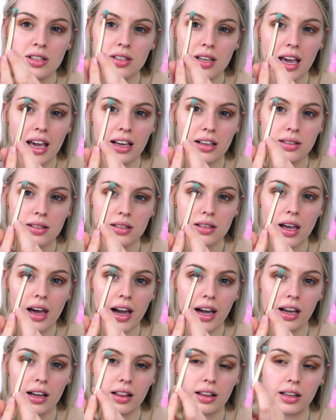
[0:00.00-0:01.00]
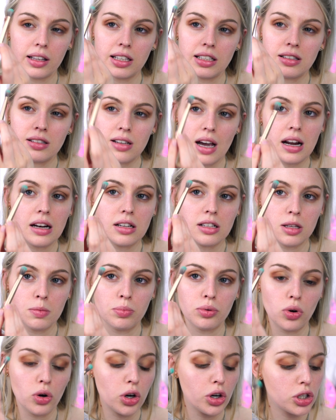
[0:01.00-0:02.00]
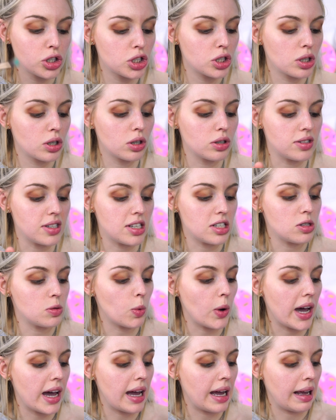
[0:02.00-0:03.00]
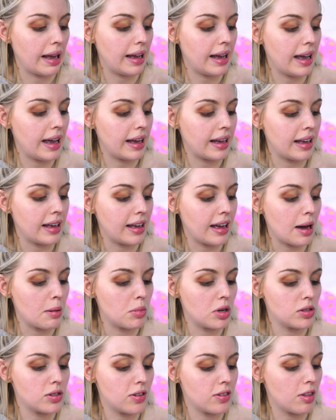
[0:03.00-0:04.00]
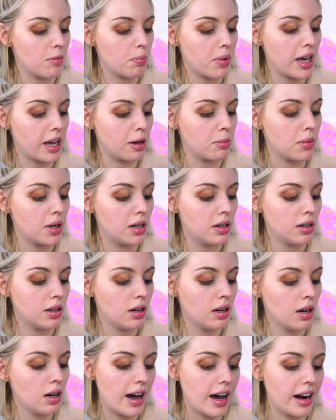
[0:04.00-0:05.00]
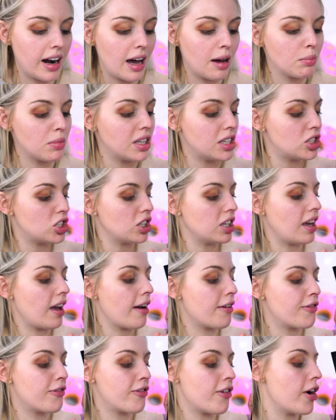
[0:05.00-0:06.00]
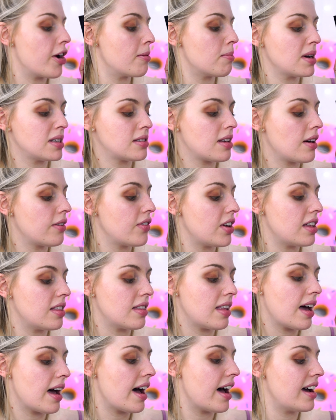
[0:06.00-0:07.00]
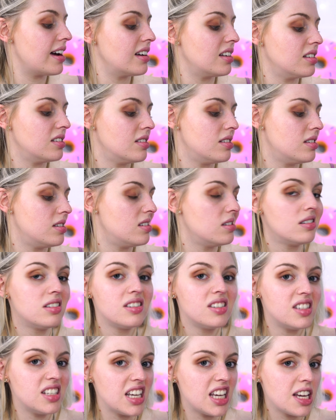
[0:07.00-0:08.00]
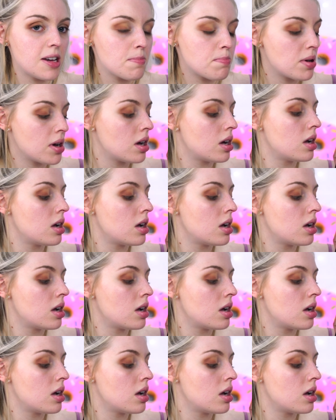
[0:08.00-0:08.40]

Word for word: take slightly dense brush because this way it can get most of the pigment. And I'm literally throwing myself in there deep.